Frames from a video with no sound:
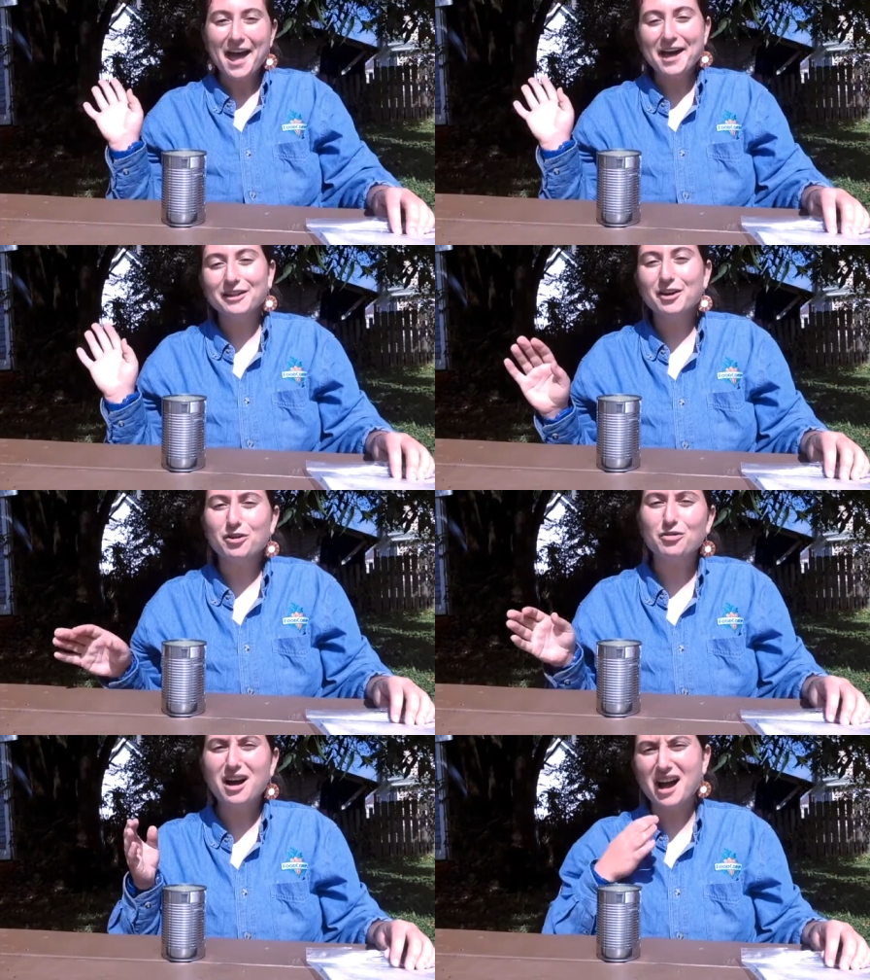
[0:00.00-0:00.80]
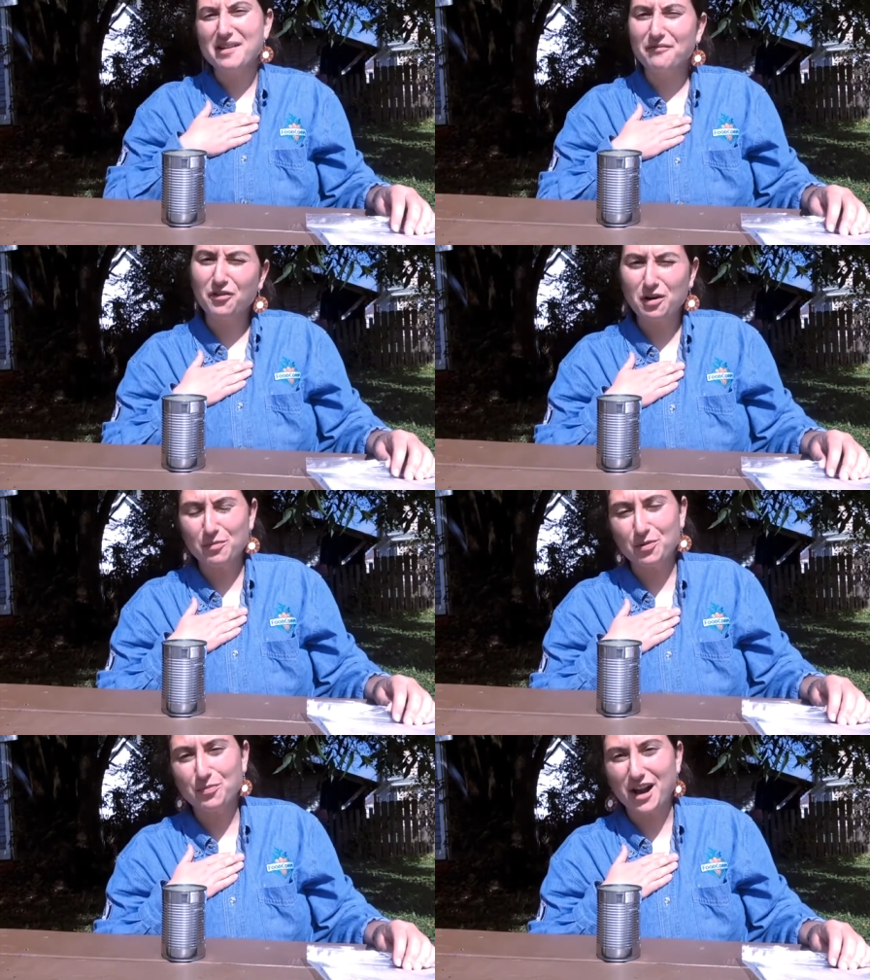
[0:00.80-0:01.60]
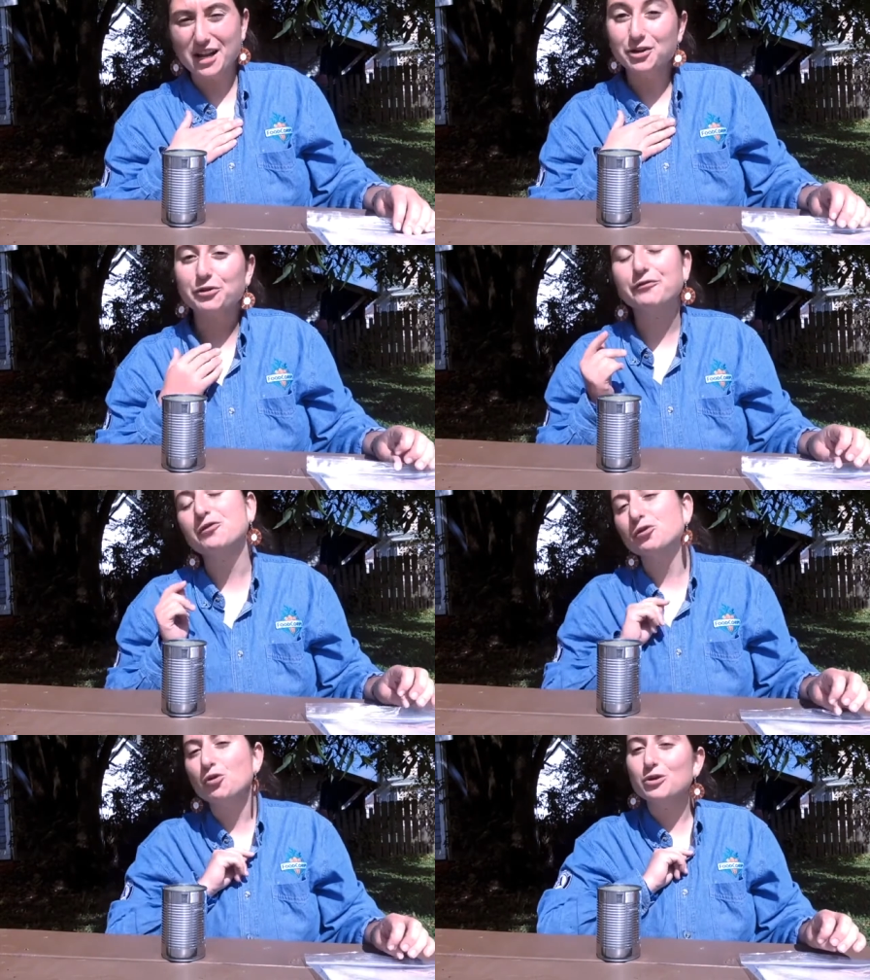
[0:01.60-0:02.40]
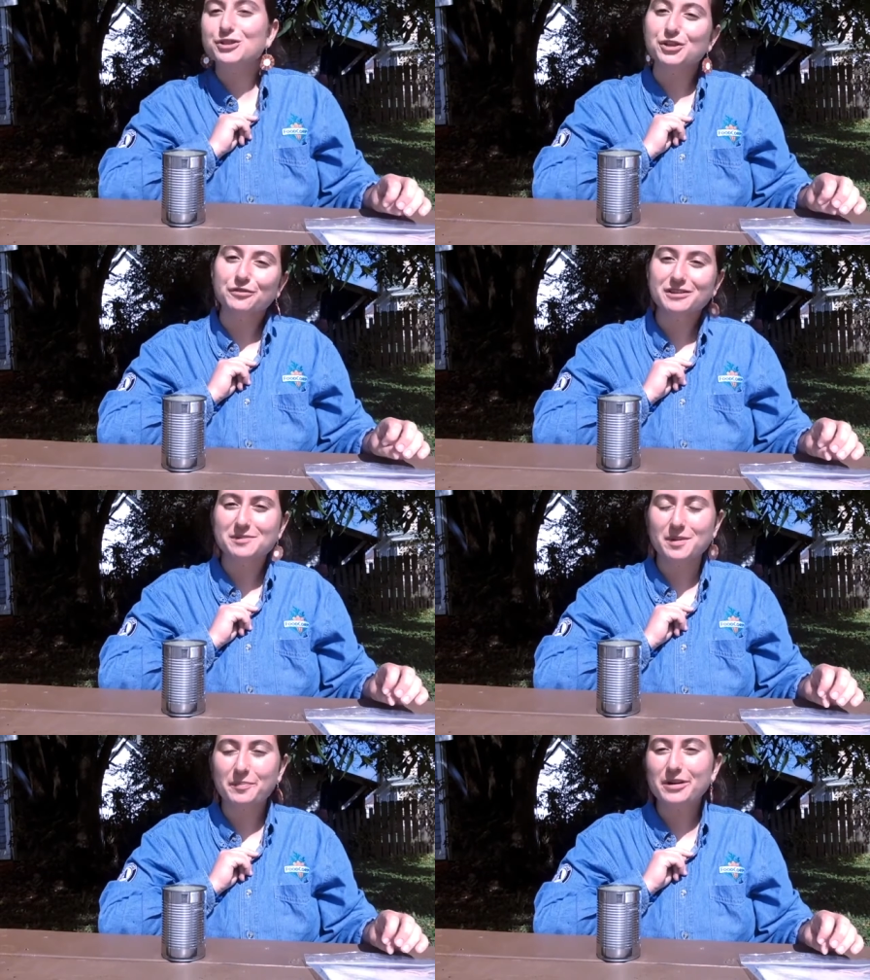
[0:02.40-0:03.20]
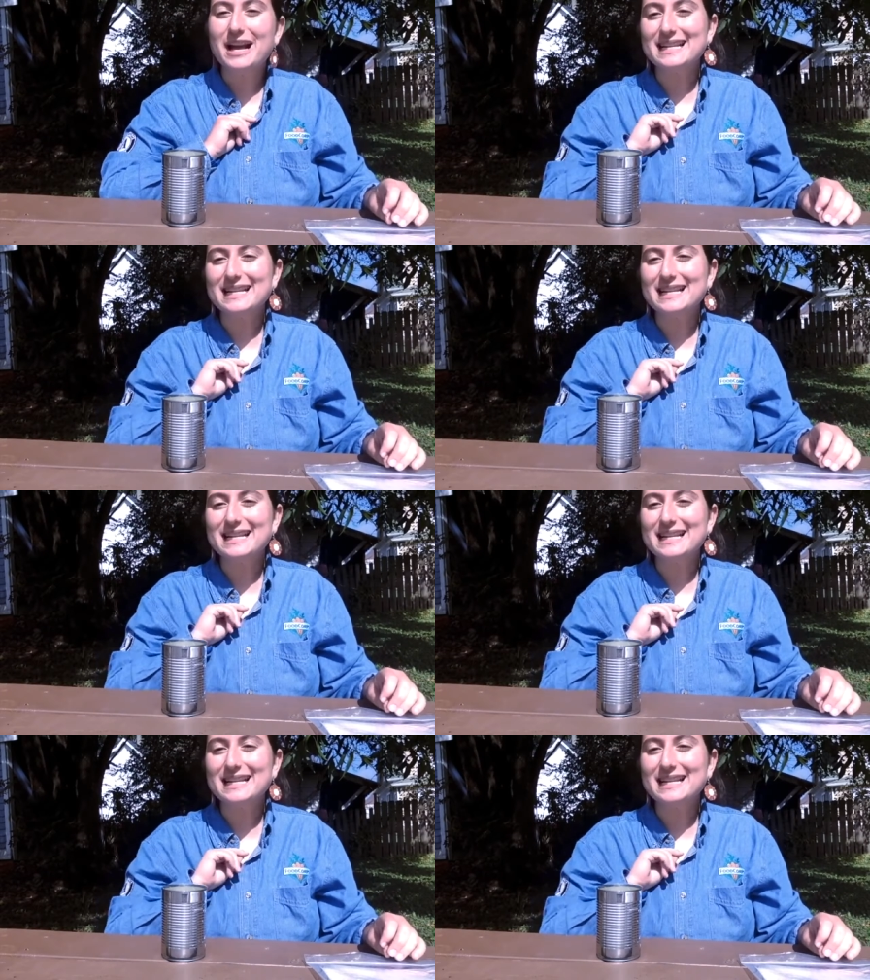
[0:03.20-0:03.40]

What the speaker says: Hello, I'm Farmer Brett, your FoodCorps service member,